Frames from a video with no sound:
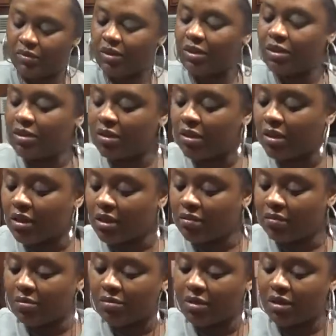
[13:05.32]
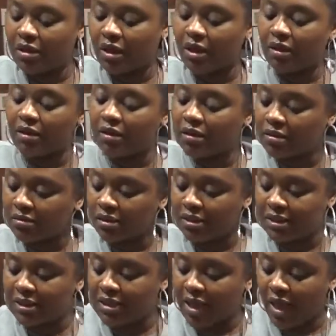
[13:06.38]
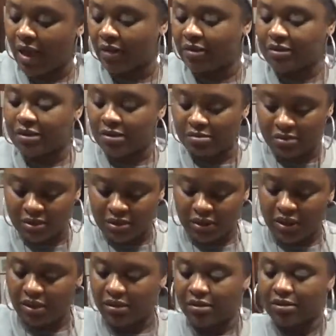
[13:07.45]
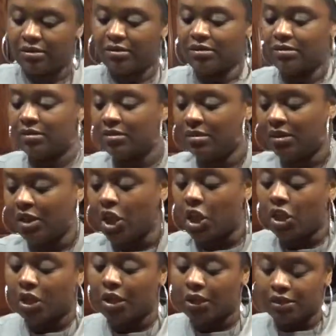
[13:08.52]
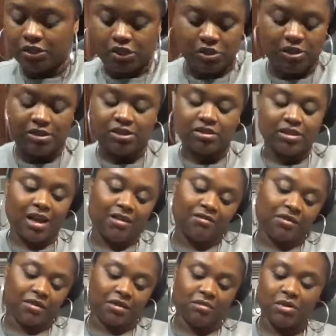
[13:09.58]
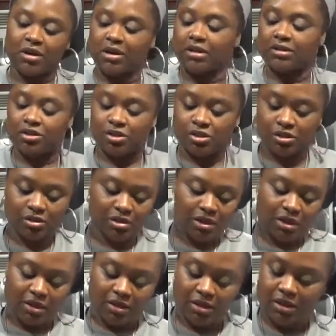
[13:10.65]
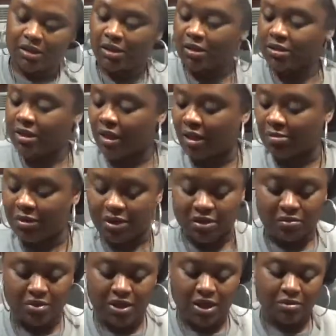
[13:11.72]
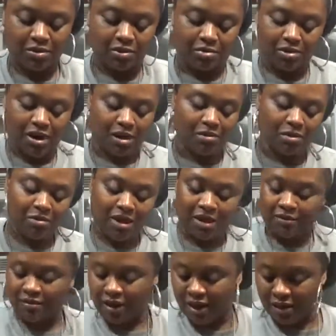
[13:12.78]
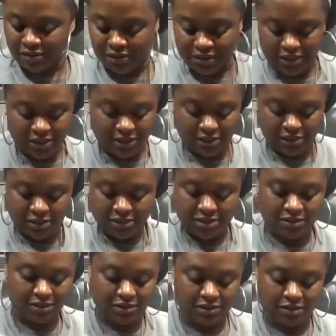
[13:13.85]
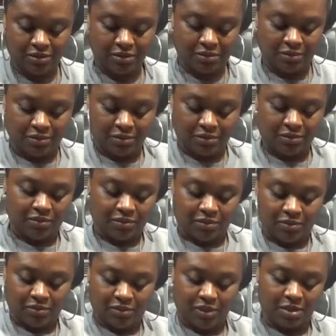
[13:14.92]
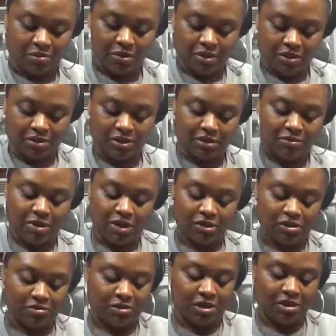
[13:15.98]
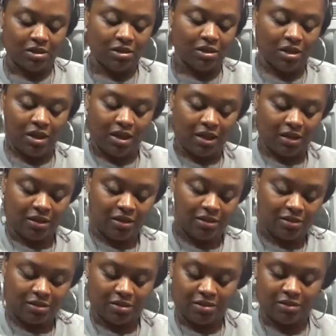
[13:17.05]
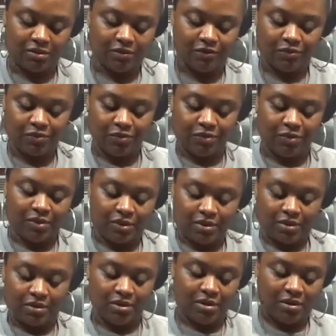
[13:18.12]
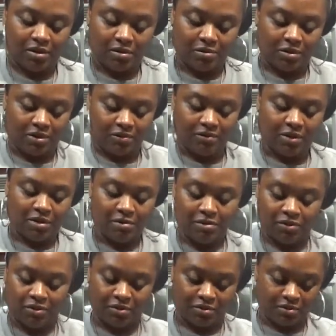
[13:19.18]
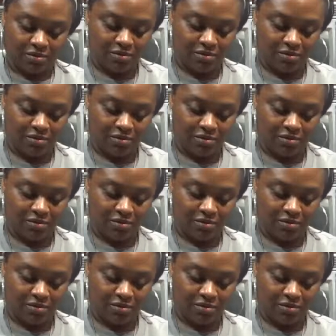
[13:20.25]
This can even be like a snack or something, like a lunch, because there's not very much. I think it looks like I'm going to be able to probably make 5 of these. I'm going to smash them down a lot because they're going to puff up. So,